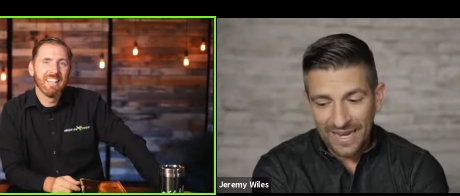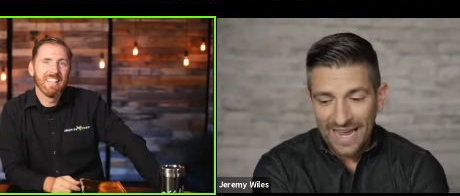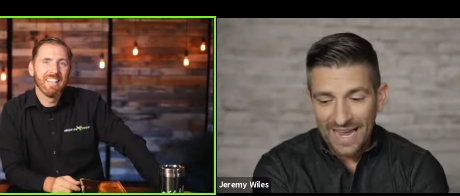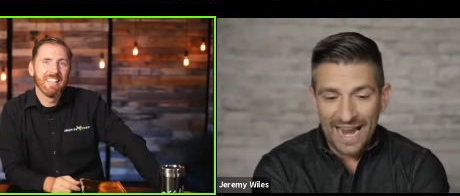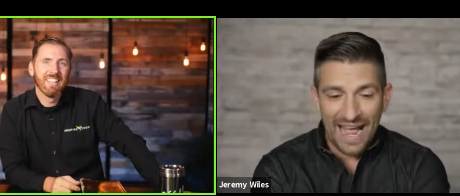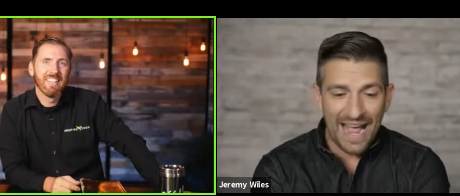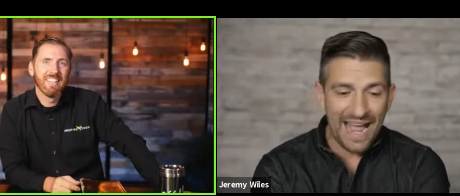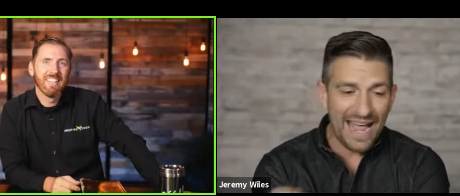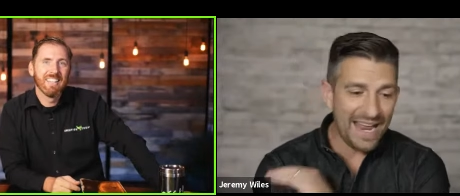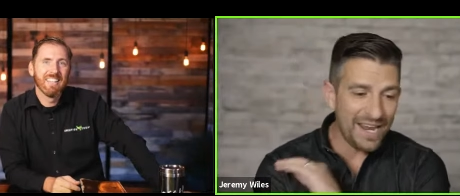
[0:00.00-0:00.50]

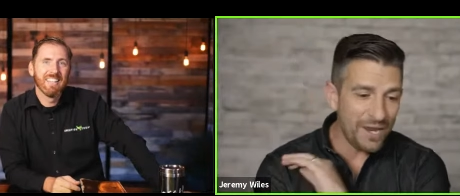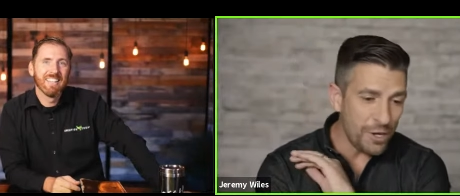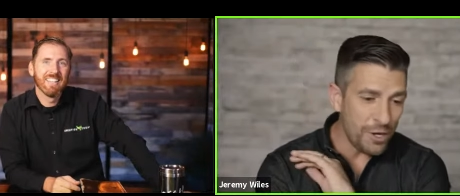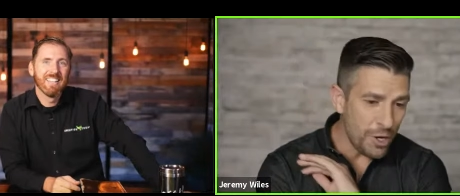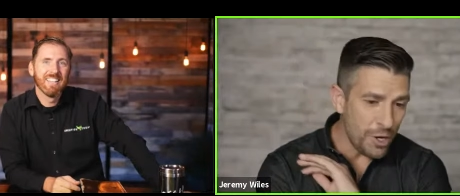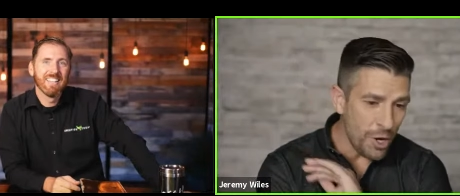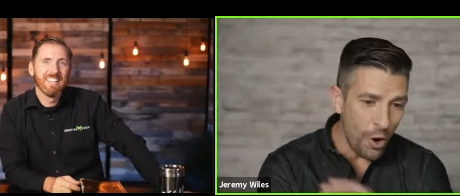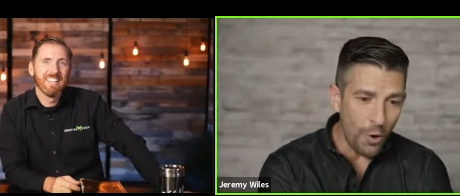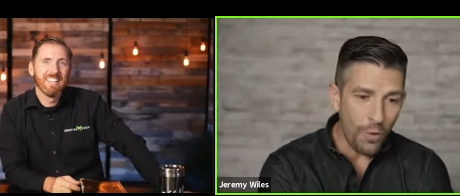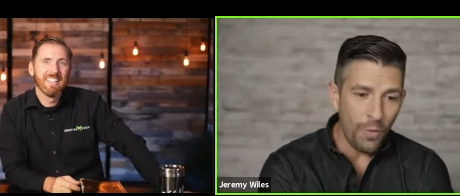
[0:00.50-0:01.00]
Speaker 1: And I had
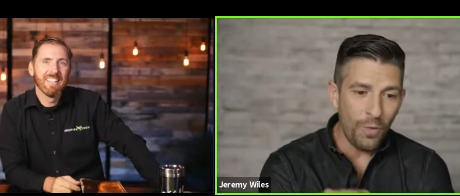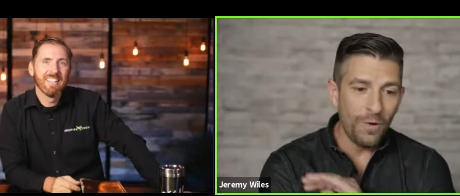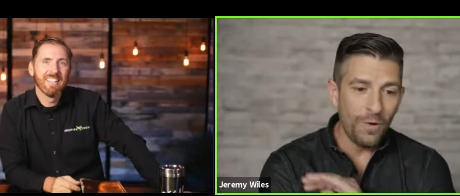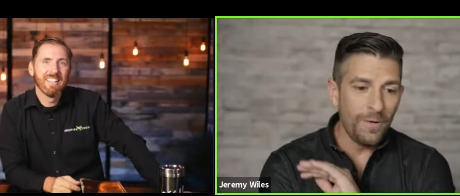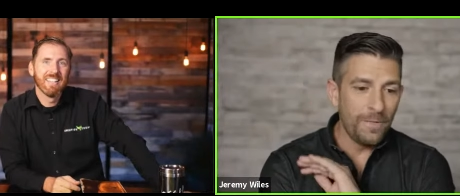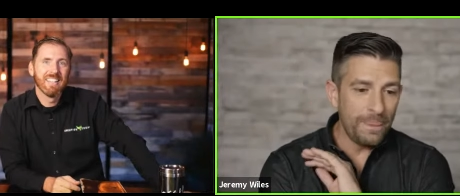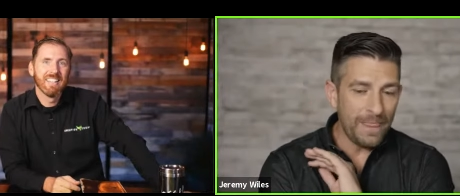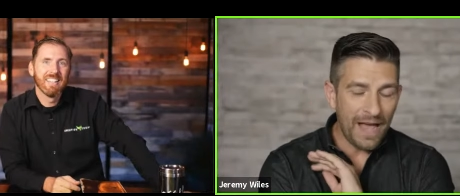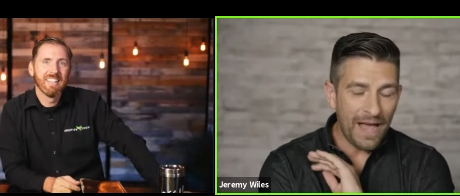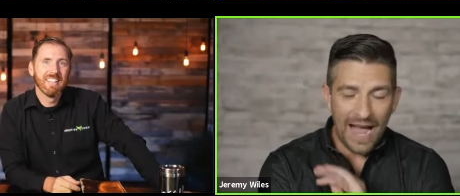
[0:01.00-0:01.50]
no
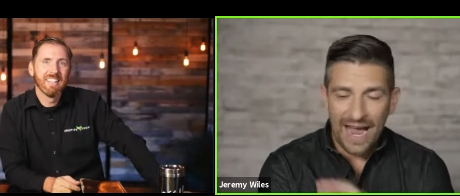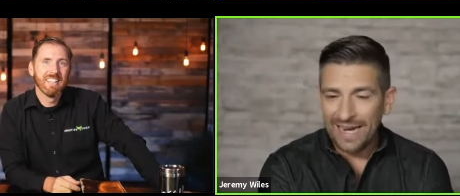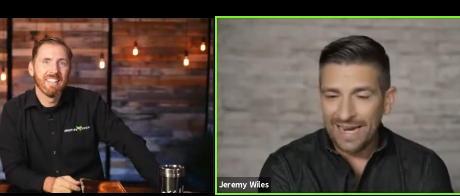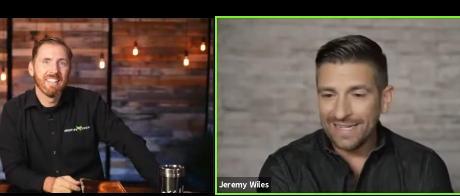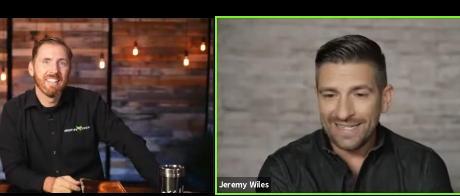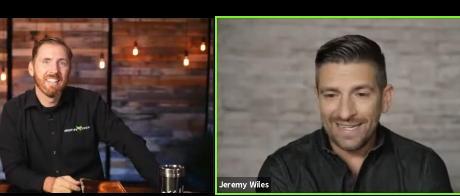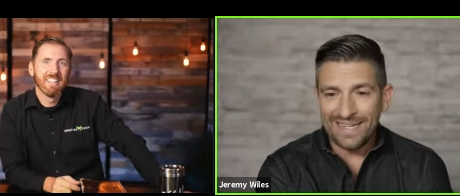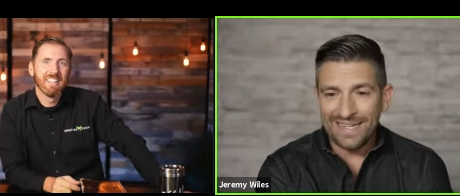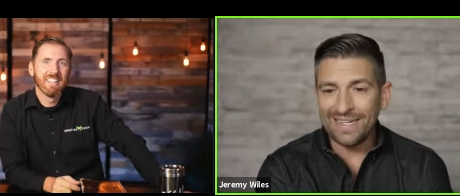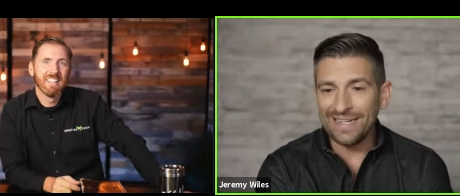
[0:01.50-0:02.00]

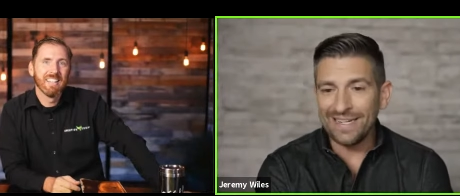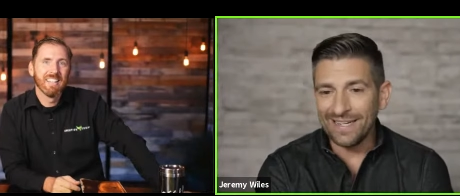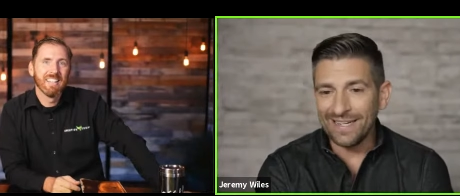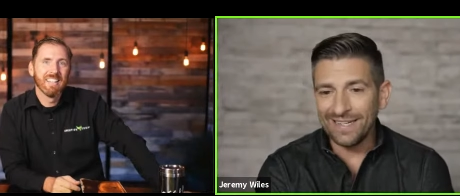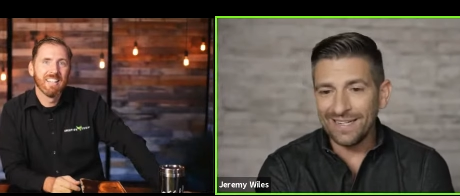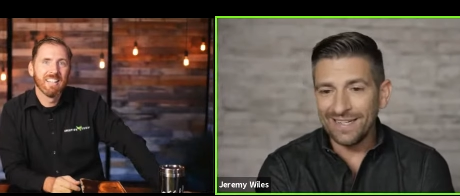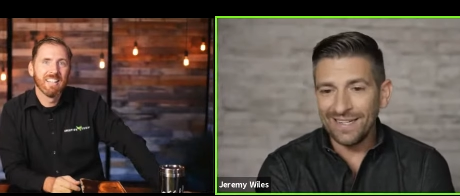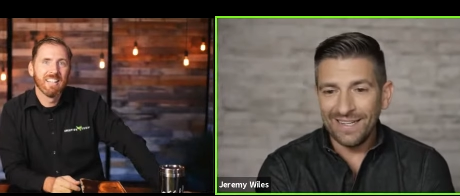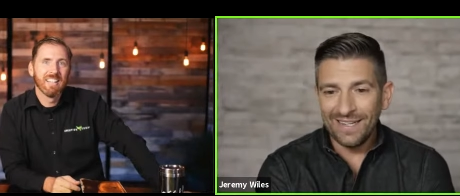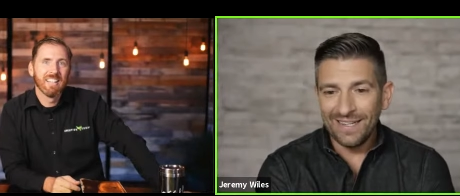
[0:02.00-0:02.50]

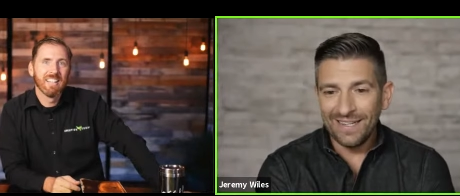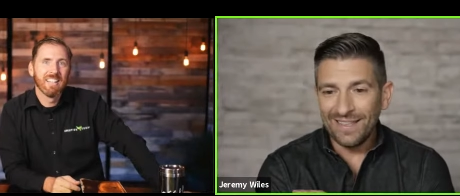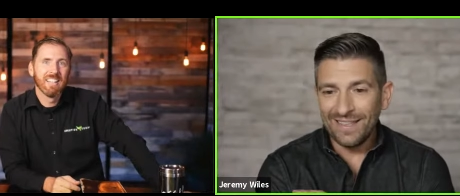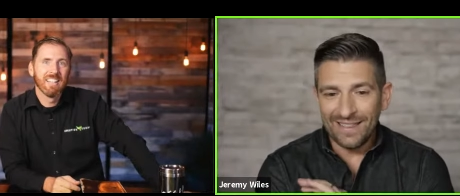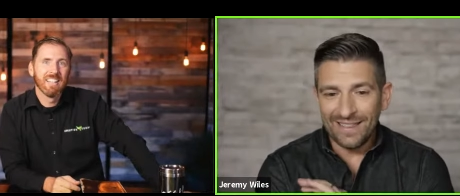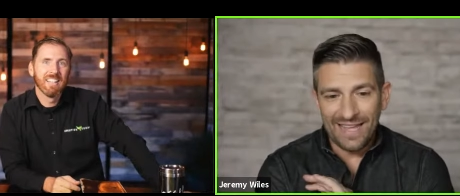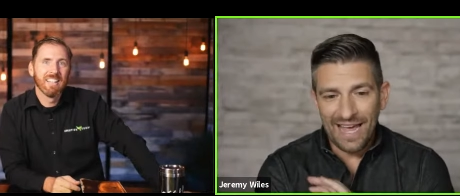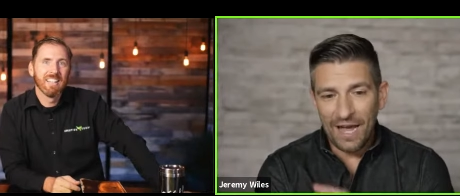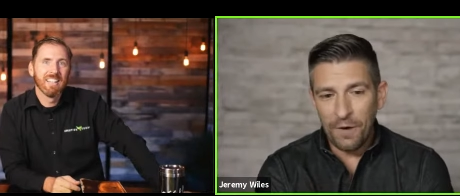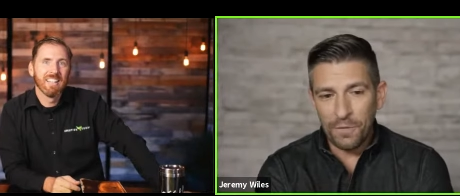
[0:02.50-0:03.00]
idea
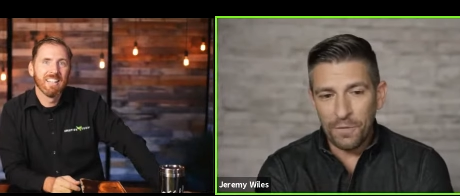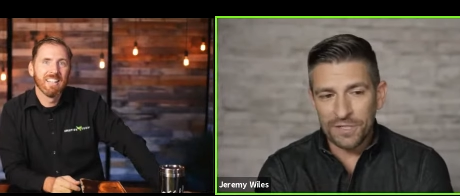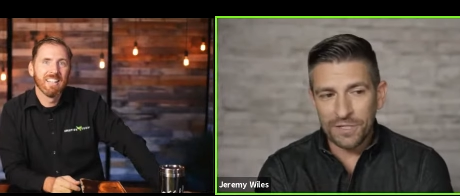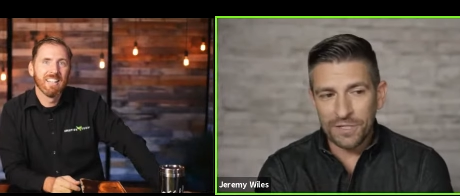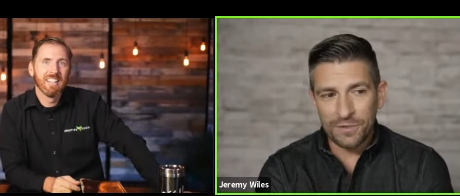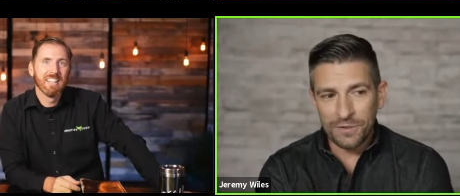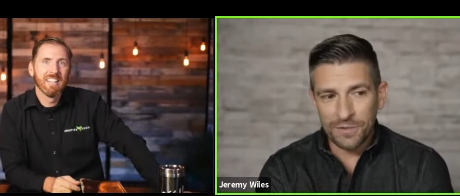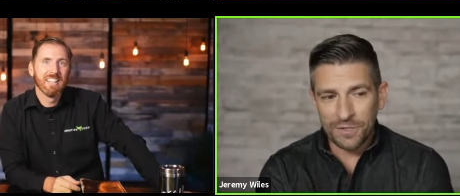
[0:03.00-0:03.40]
that that was